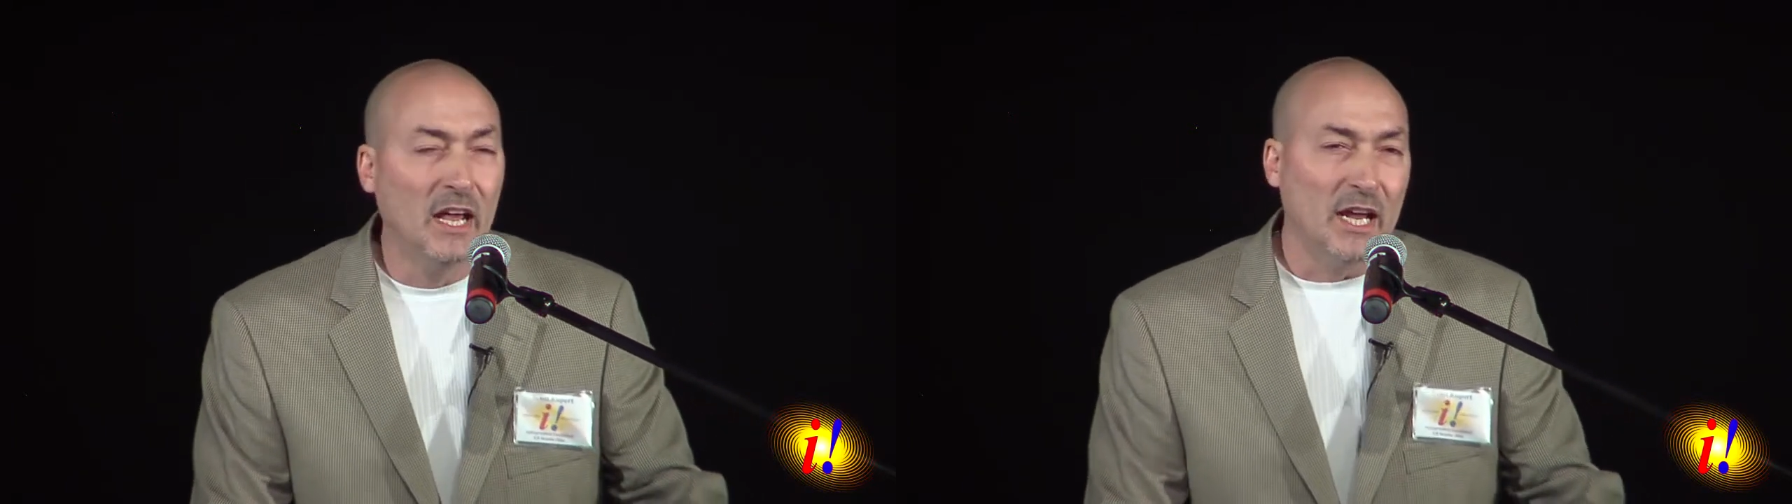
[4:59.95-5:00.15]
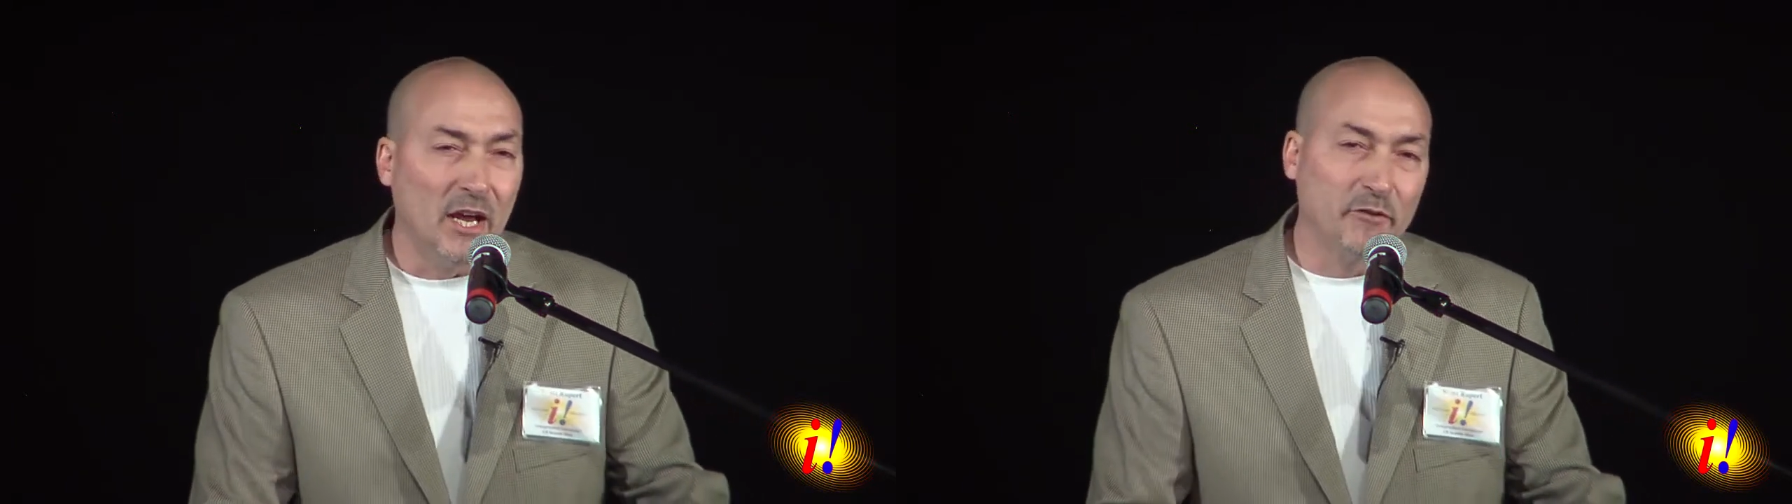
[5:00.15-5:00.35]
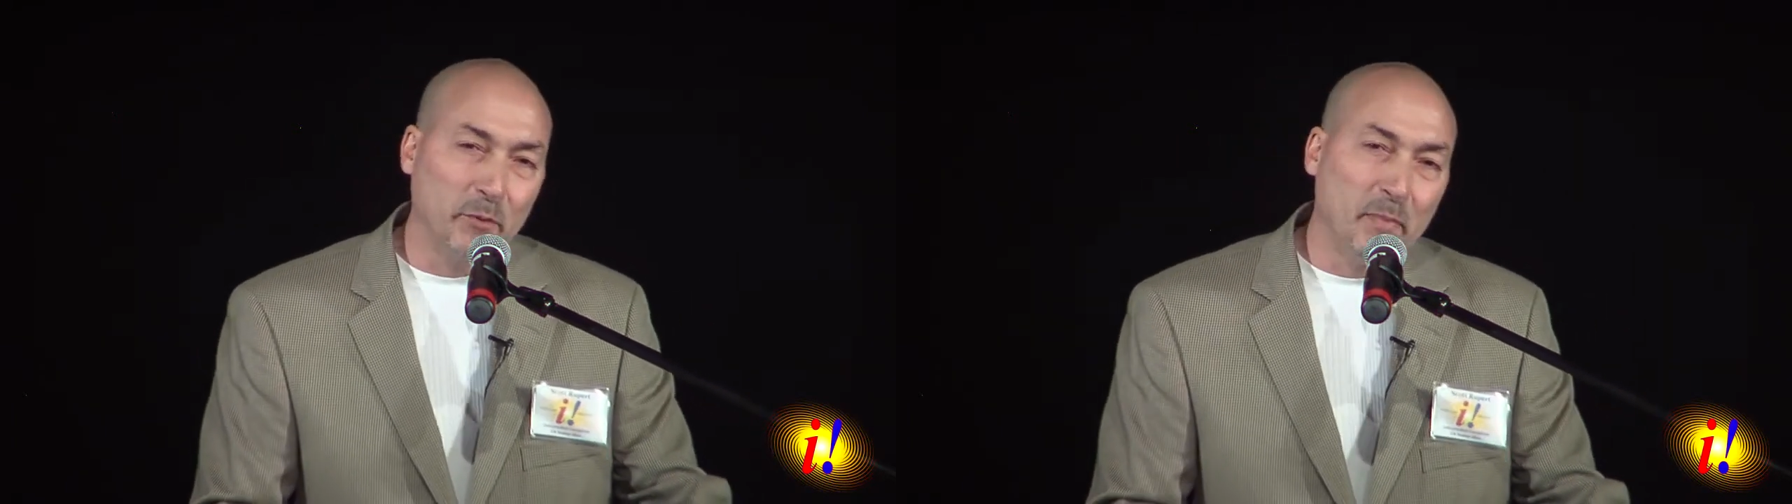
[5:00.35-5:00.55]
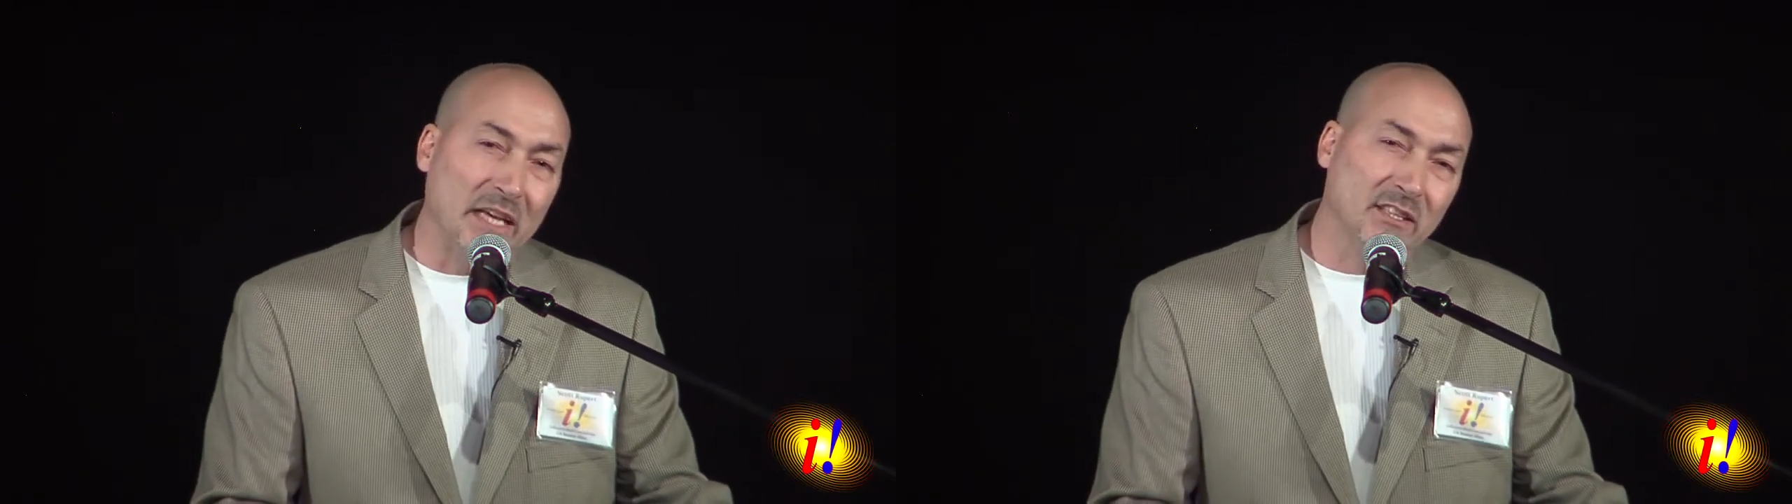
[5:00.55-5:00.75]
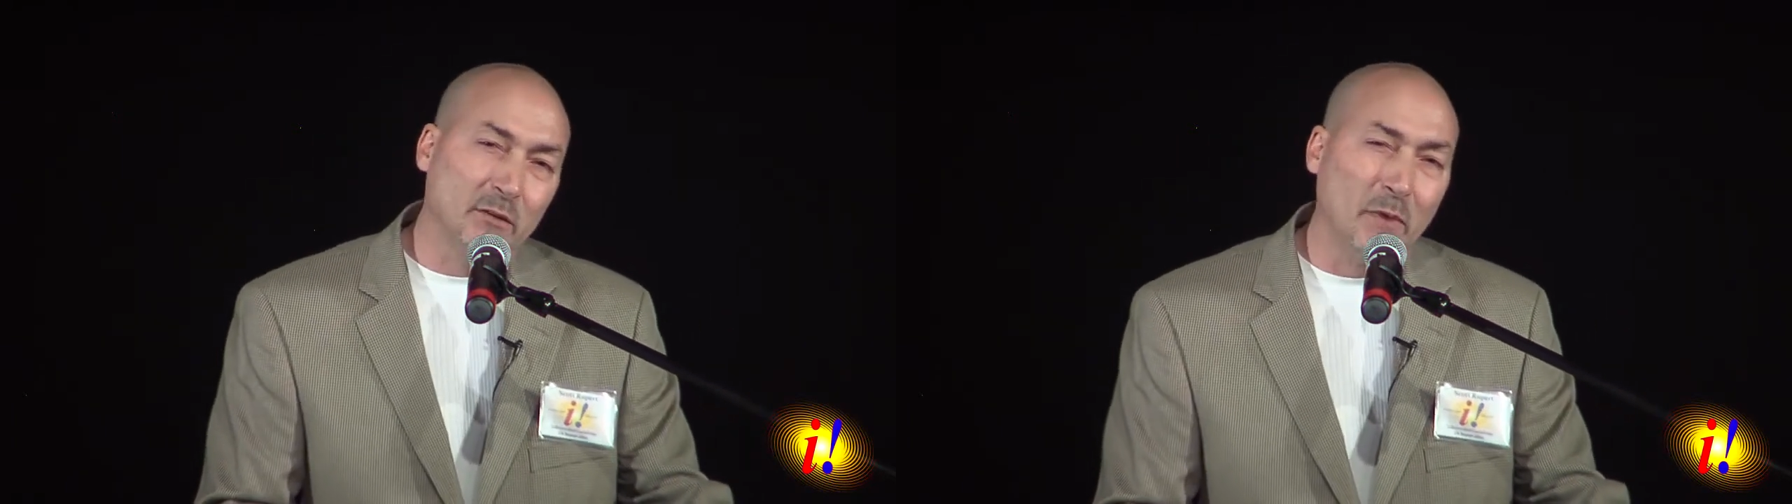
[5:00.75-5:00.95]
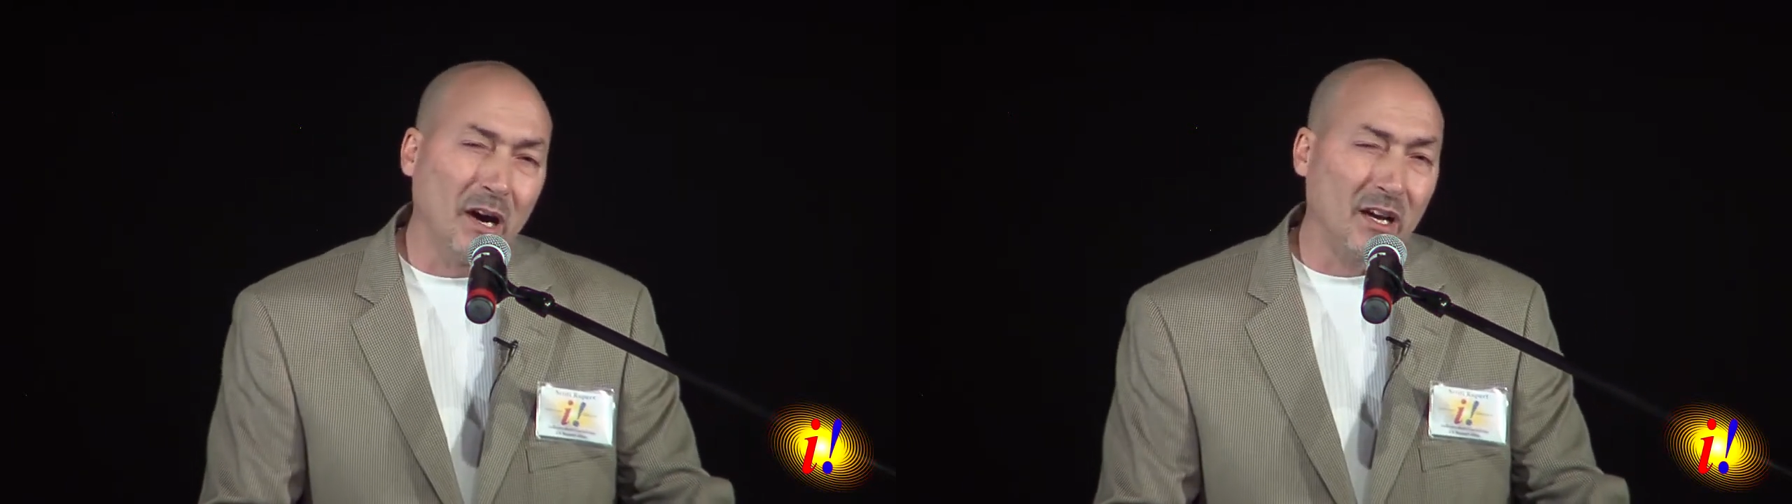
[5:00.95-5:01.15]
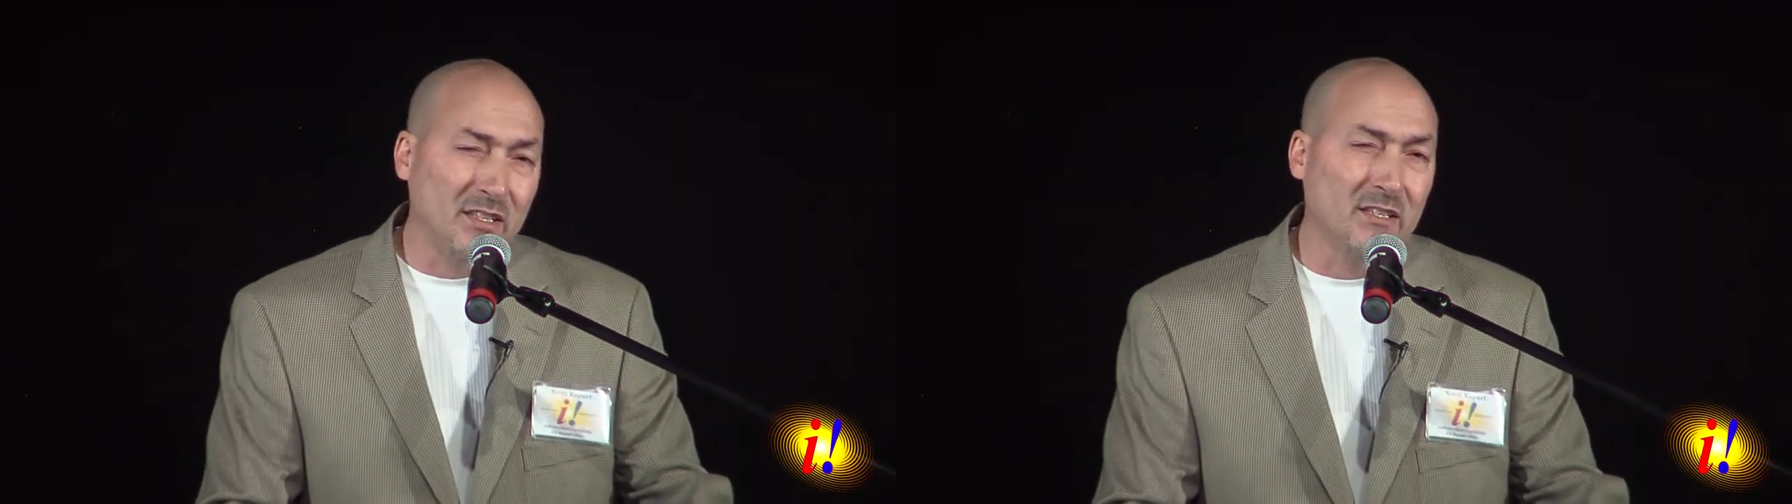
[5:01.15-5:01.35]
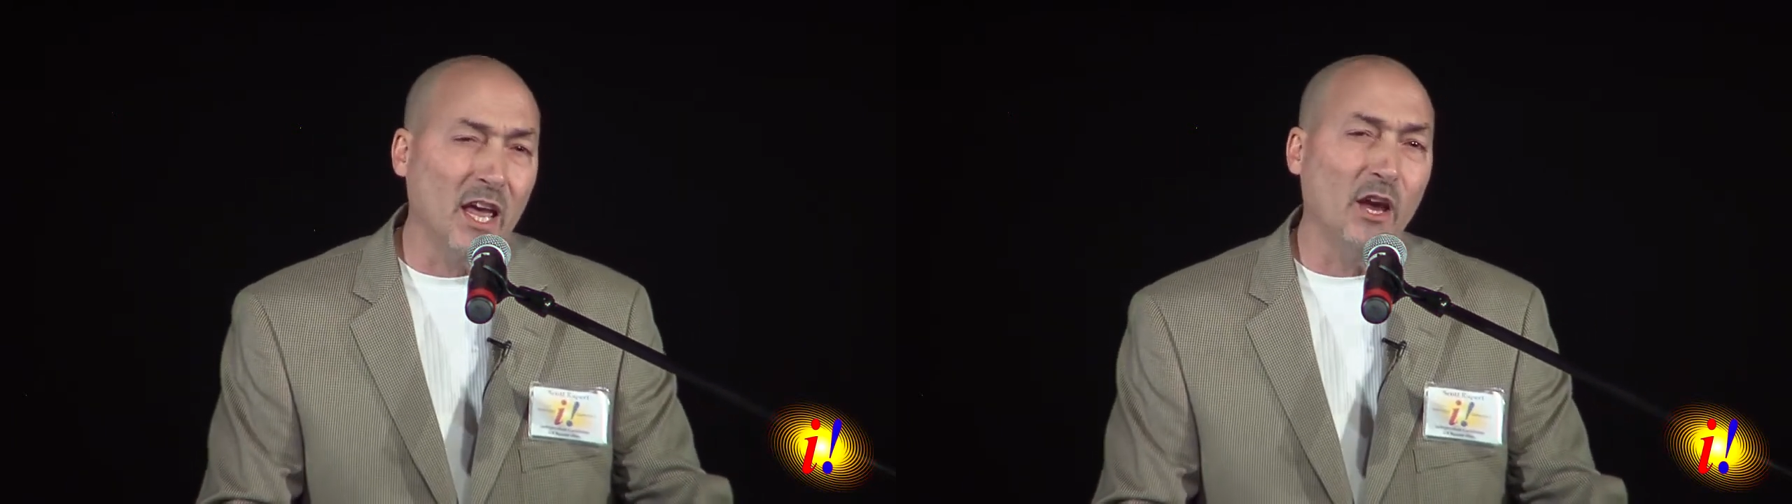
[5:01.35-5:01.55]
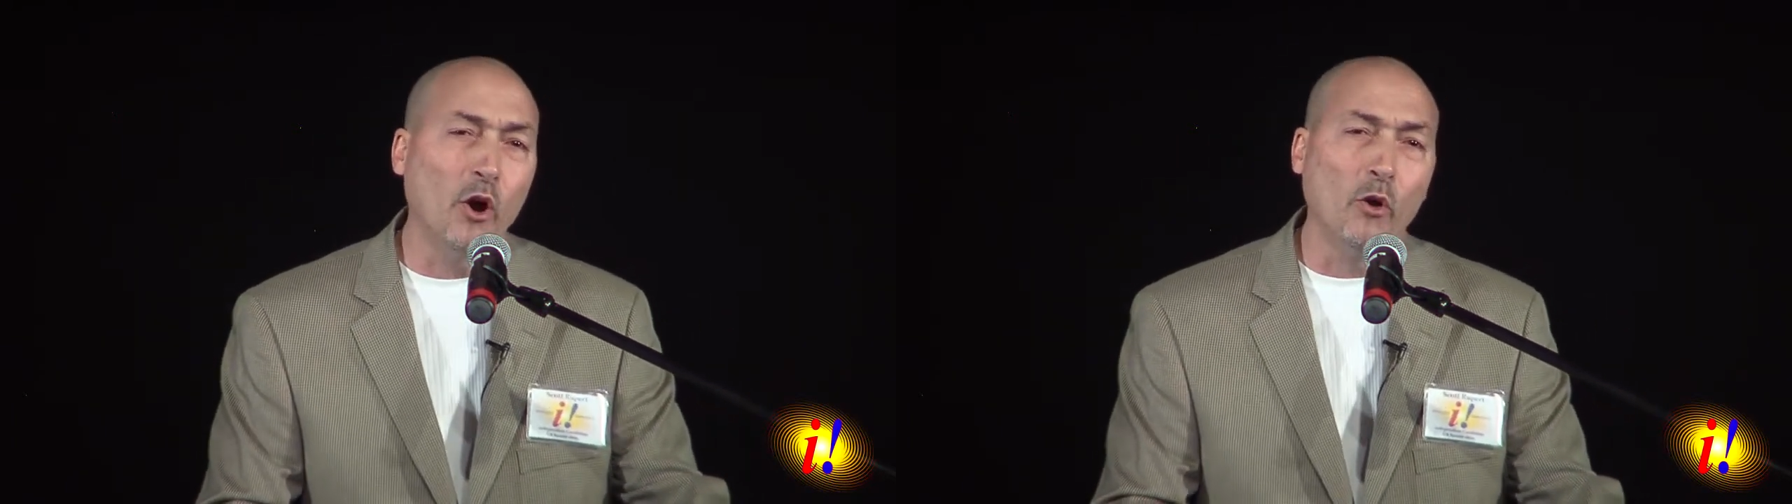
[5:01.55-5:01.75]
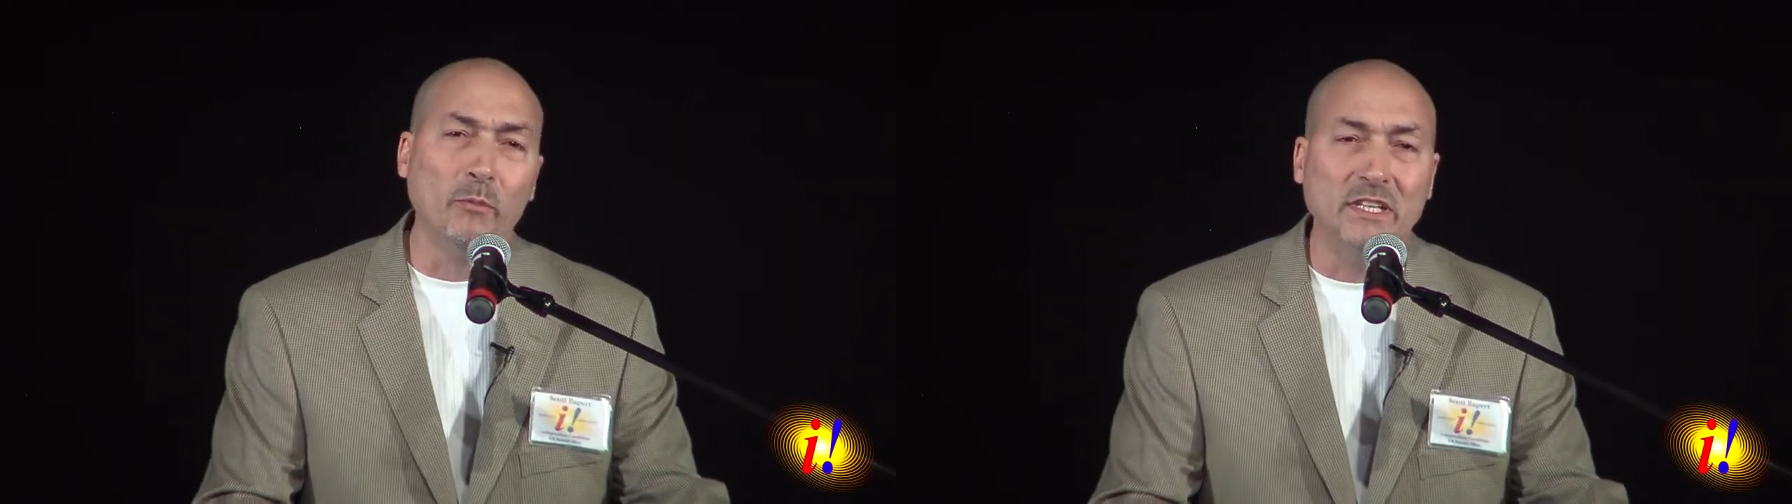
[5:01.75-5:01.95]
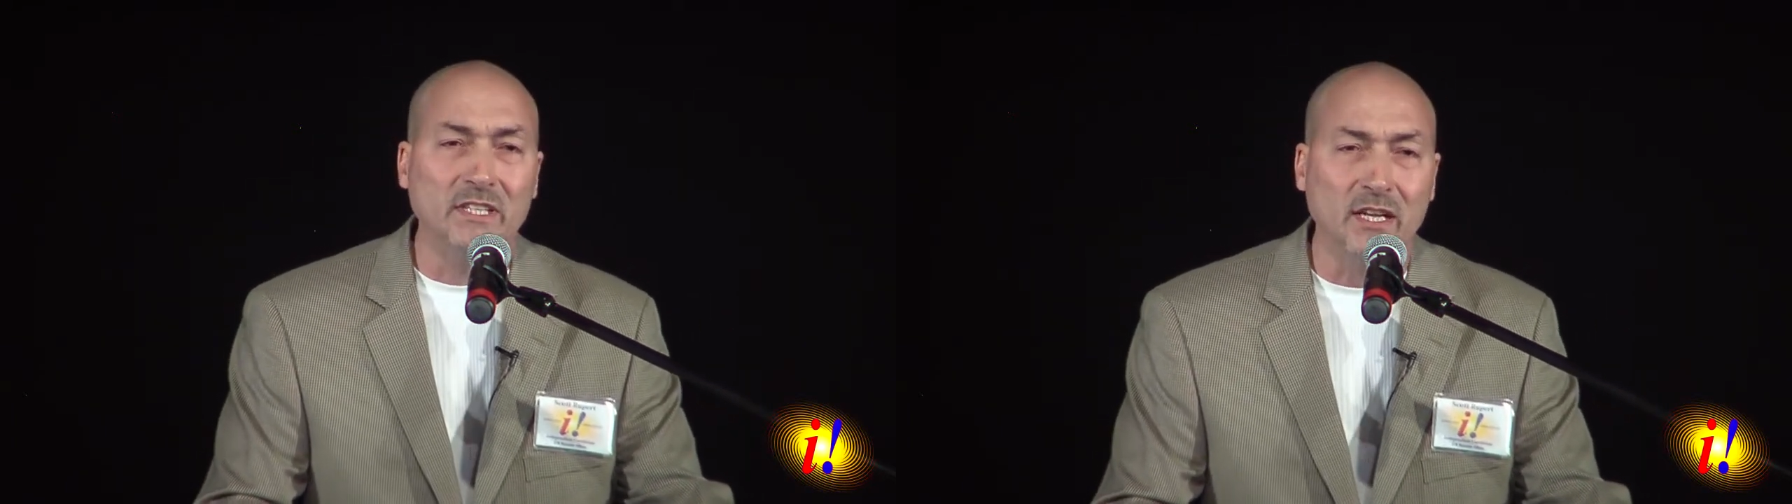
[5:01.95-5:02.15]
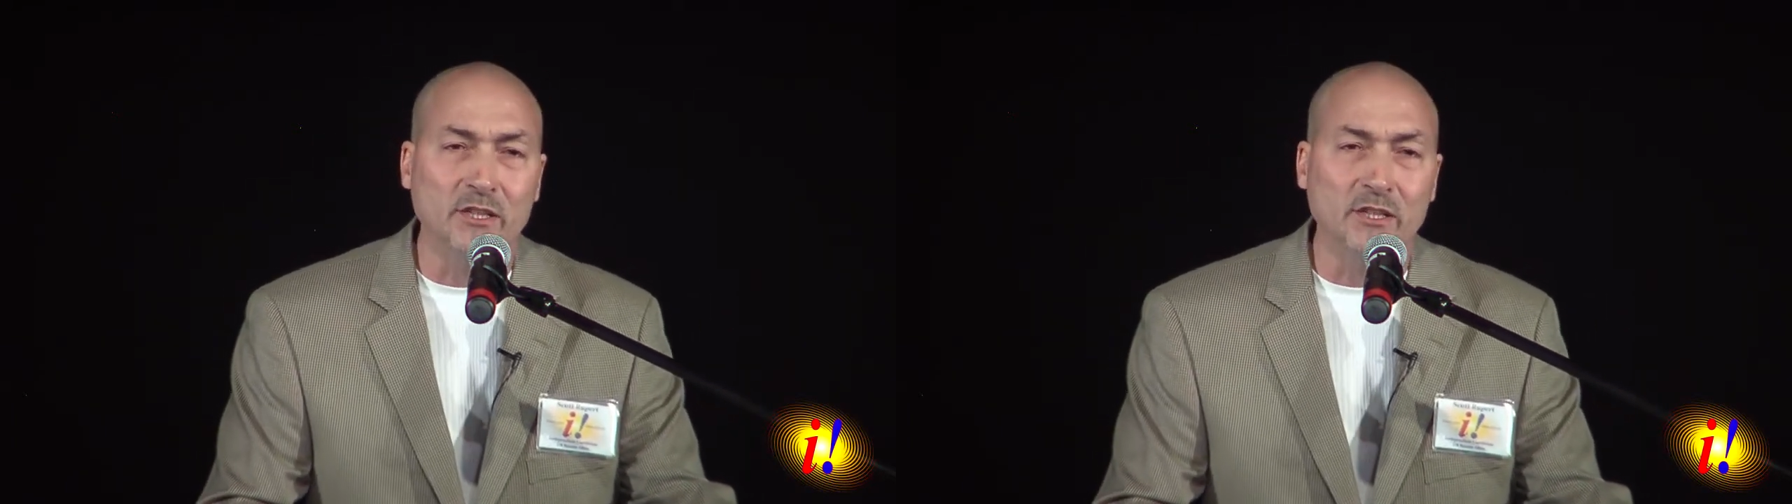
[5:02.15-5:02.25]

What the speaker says: "If the best among us stay home and tend